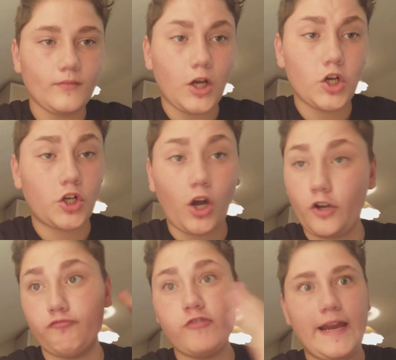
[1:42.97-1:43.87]
Look, I
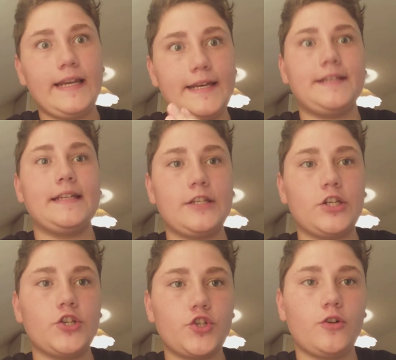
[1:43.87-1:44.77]
really did
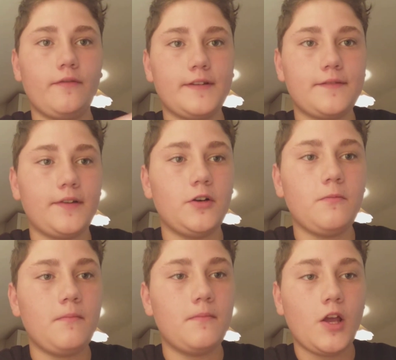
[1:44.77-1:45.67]
enjoy this
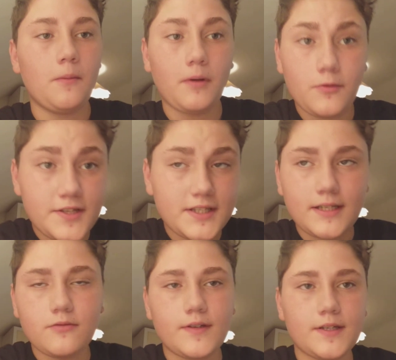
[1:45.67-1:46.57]
film, but I was
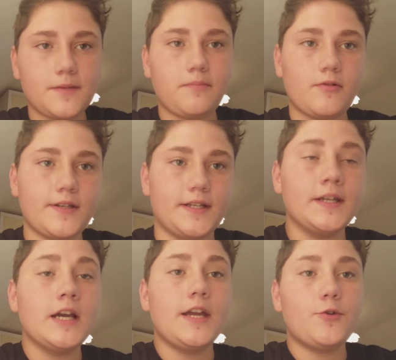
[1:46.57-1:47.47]
still disappointed.
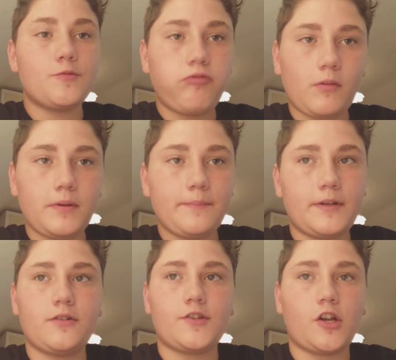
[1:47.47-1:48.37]
It was probably
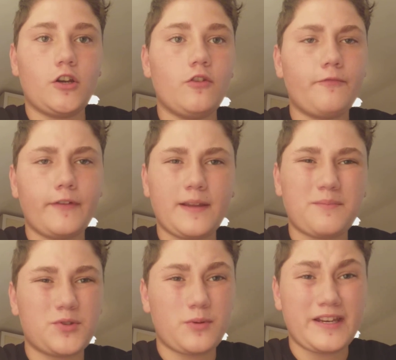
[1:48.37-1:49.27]
because I love The
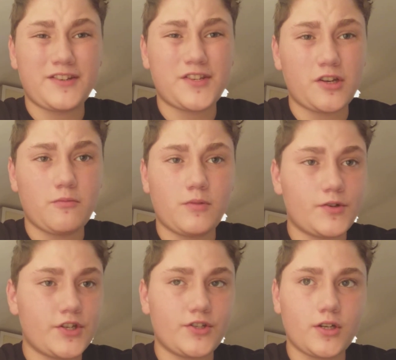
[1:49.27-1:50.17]
Inbetweeners so
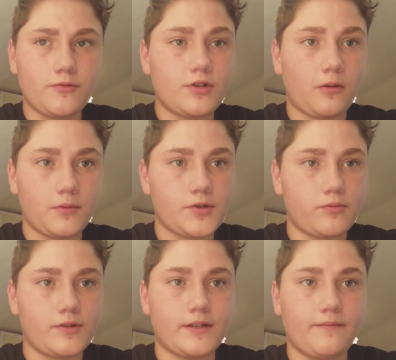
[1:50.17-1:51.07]
much, and Joe Thomas
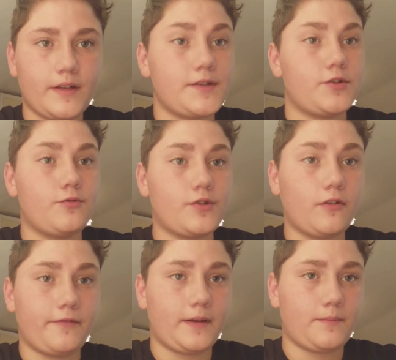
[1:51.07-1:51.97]
was in this, who's
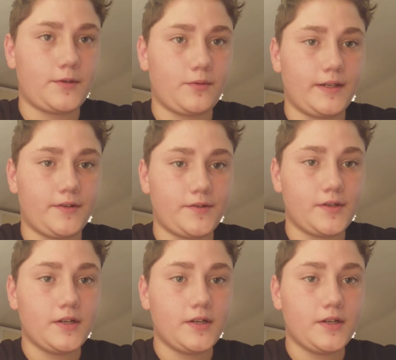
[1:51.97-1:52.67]
off The Inbetweeners.